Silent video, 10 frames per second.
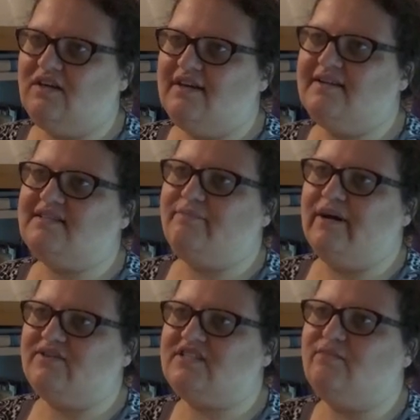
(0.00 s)
is
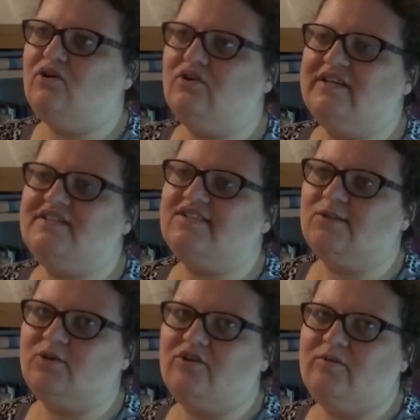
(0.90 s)
about small
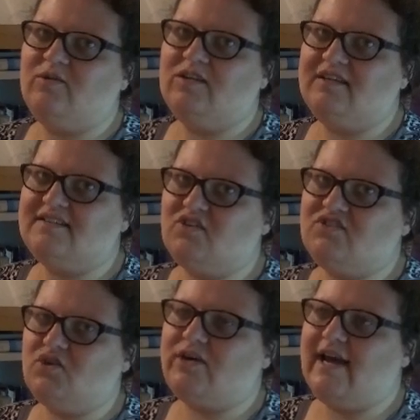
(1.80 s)
insular communities,
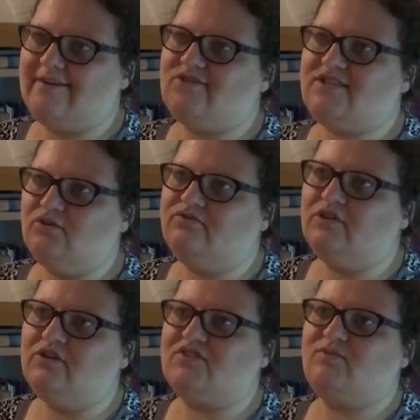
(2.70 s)
also Kaaterskill
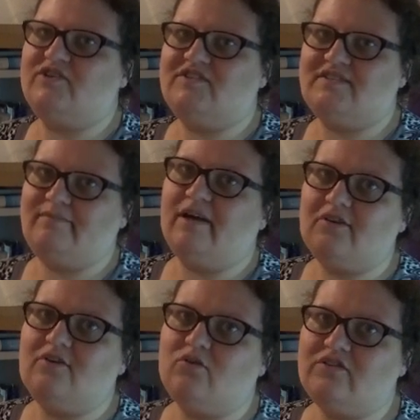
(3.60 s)
Falls, which is about
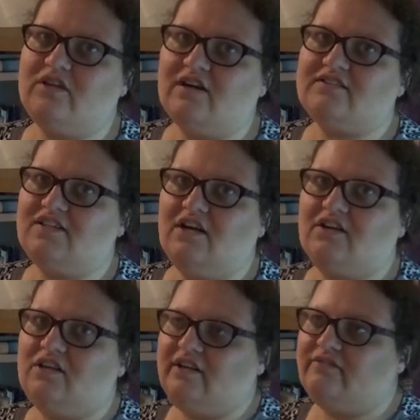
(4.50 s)
an Orthodox
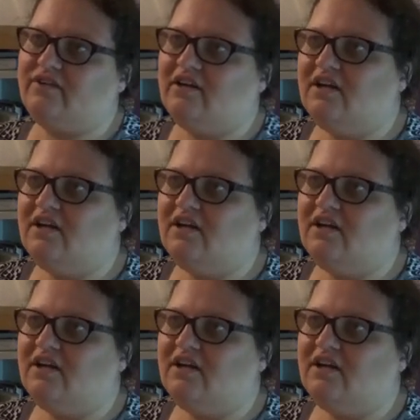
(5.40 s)
enclave.